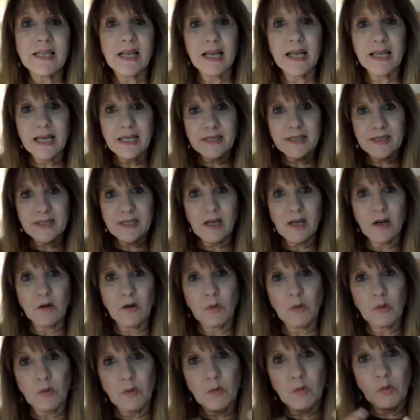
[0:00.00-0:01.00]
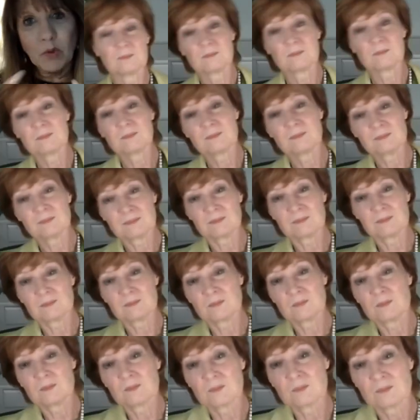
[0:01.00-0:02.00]
as with
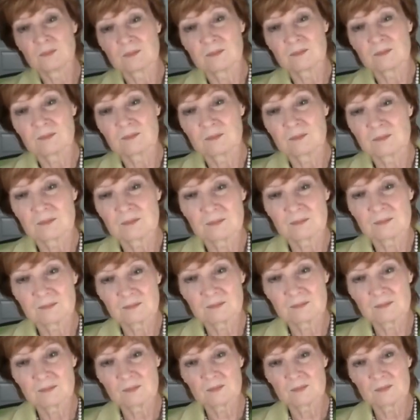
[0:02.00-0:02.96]
wealth management?